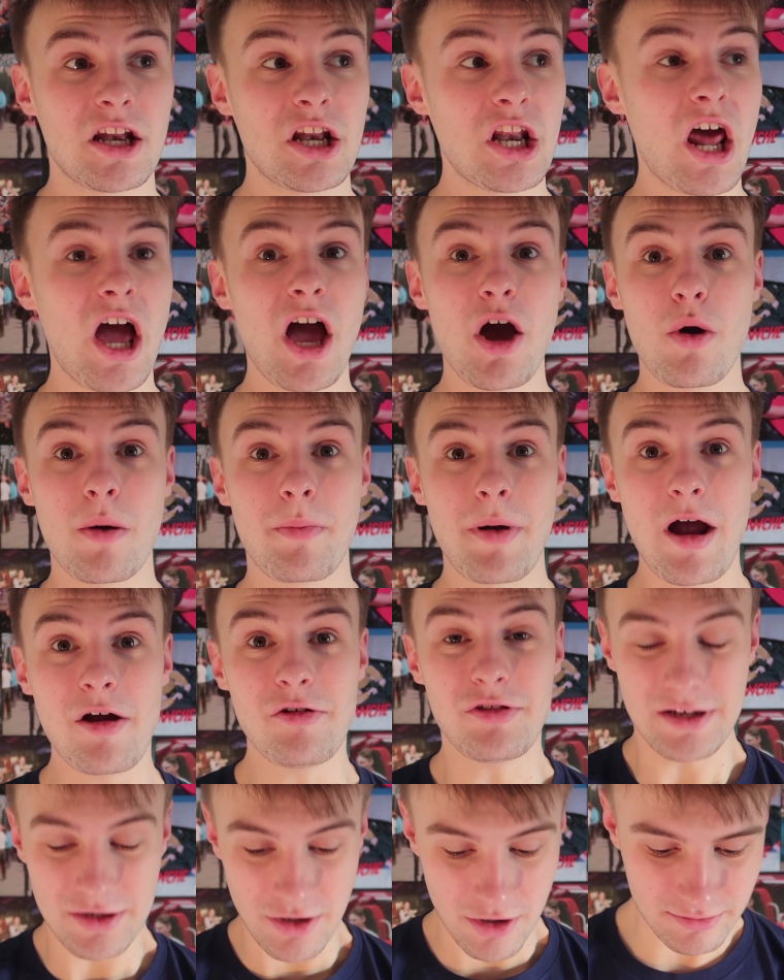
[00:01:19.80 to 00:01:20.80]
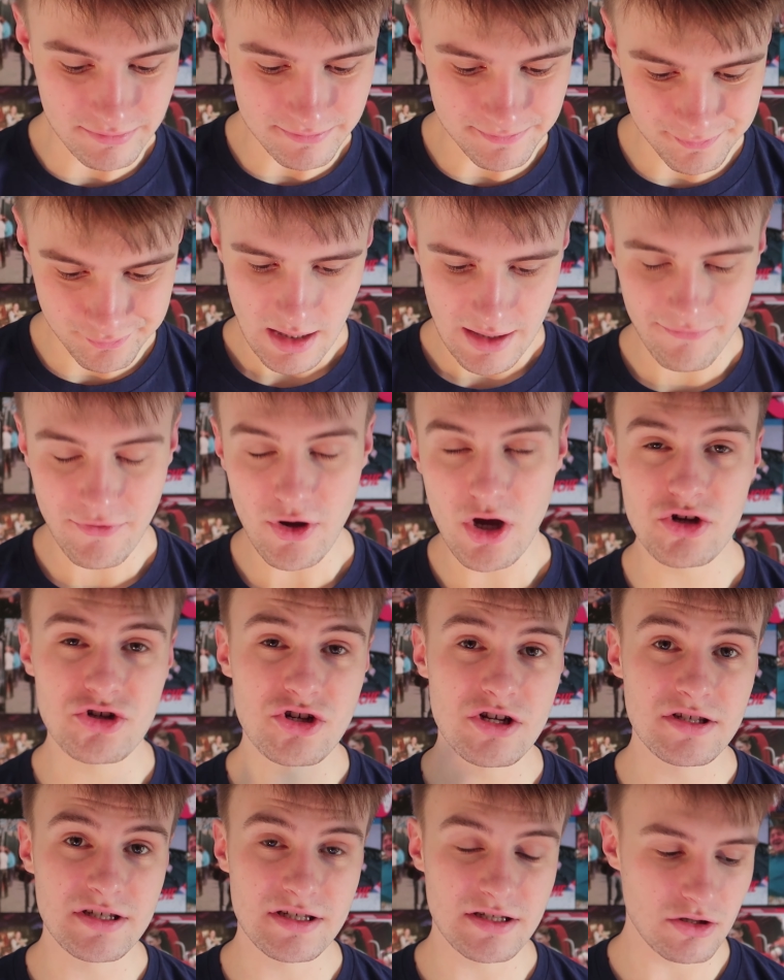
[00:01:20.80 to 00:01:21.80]
no, apparently not.
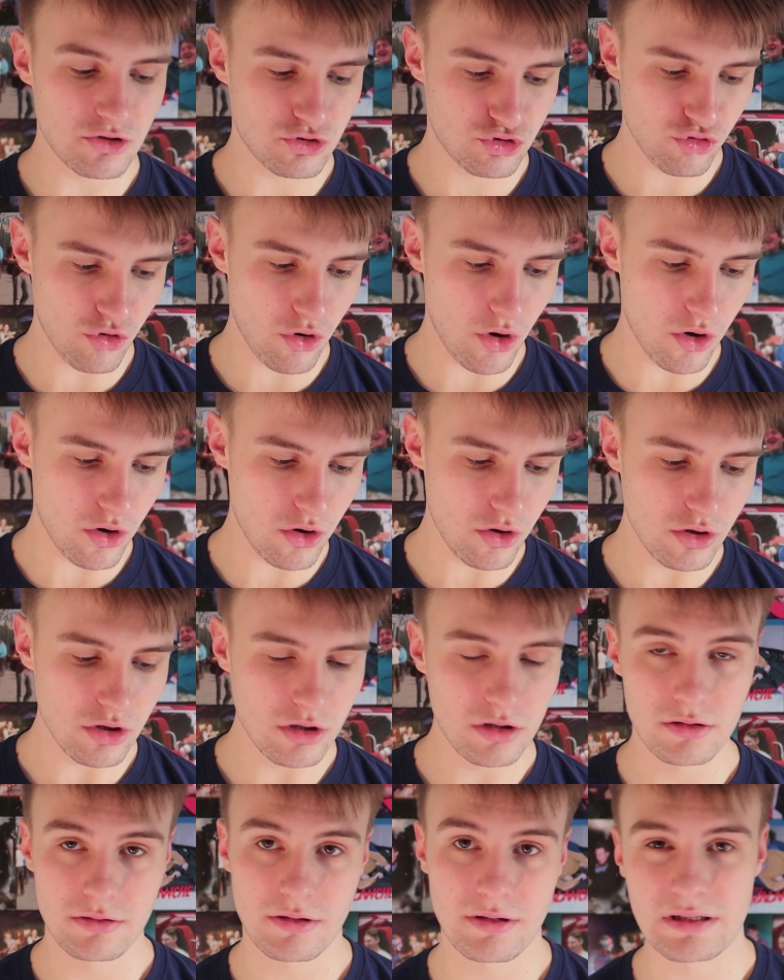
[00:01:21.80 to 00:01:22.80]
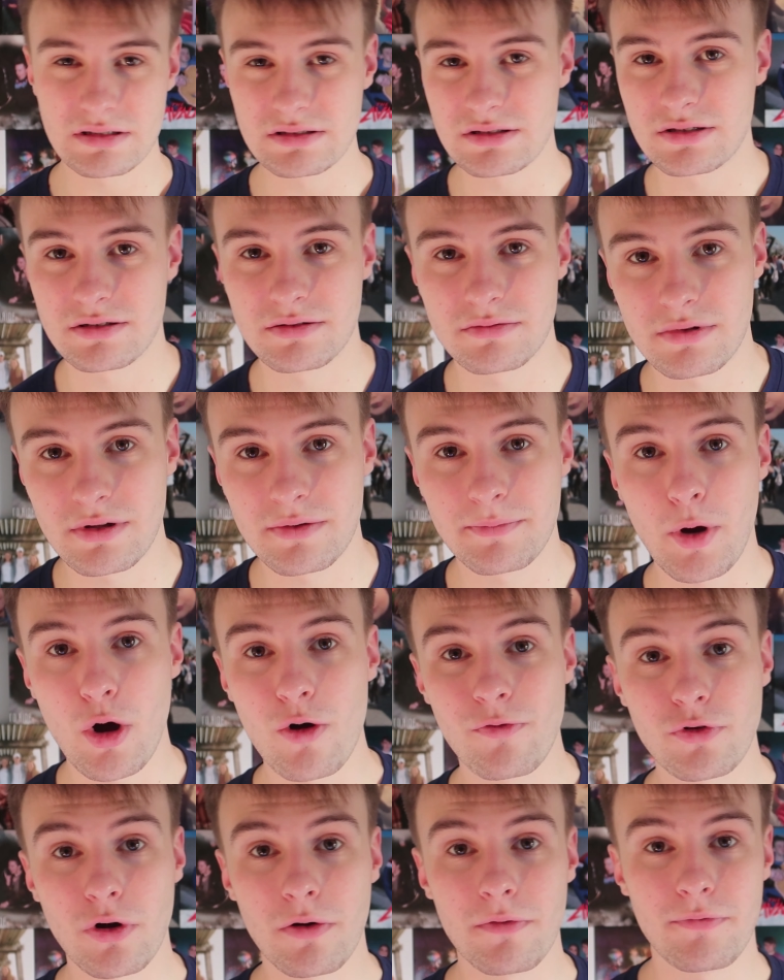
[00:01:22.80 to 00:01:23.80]
Inversions is a draw. That's,
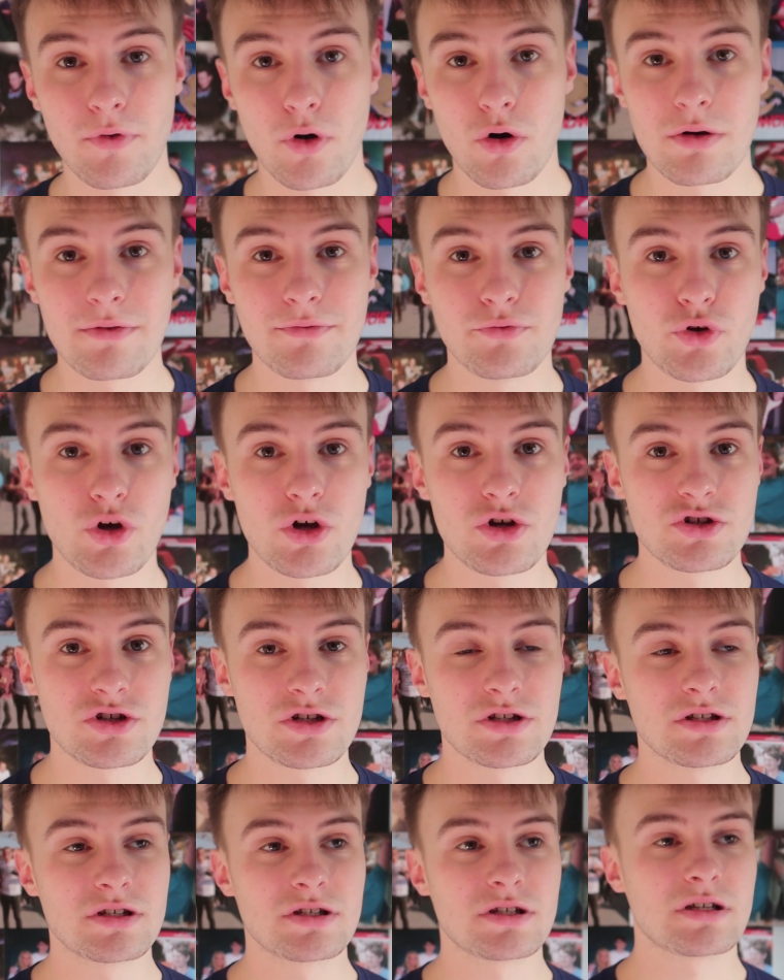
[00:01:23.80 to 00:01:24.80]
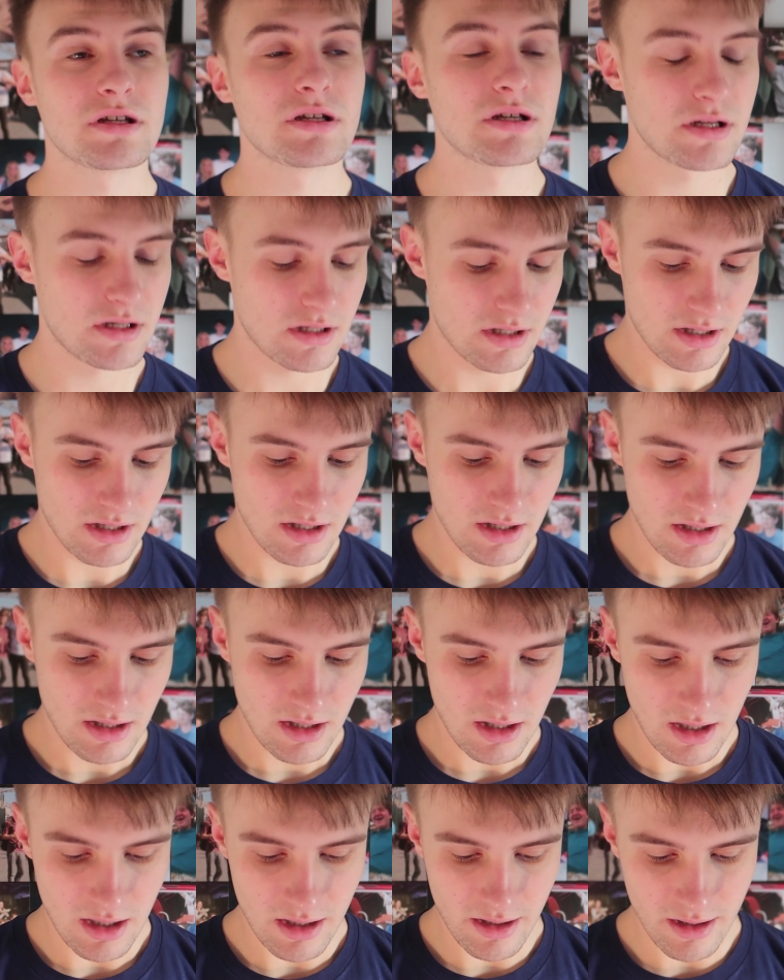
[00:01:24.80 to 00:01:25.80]
both got 4 inversions.
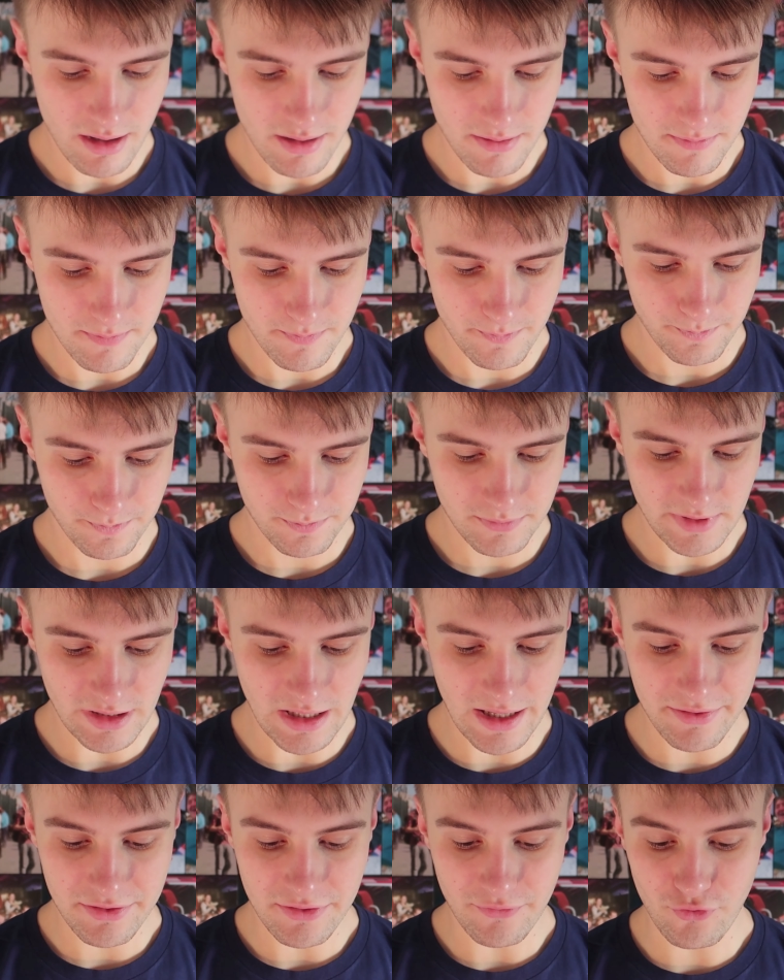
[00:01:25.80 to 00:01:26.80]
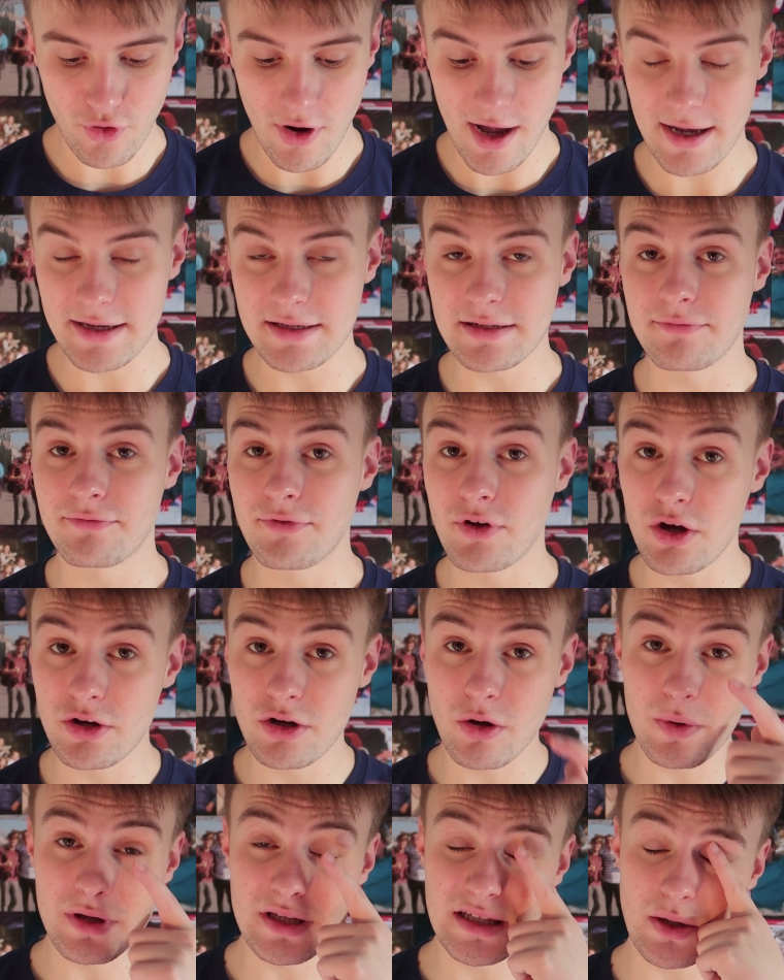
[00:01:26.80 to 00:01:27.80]
Length of ride,
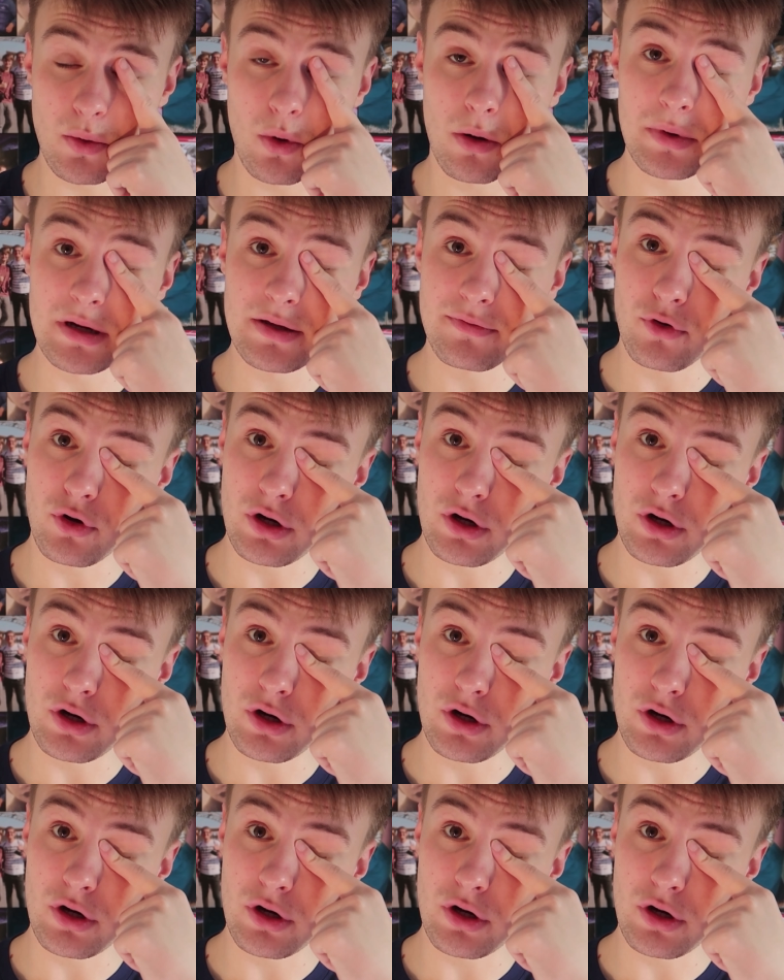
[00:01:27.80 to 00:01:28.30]
Inferno wins at 1 minute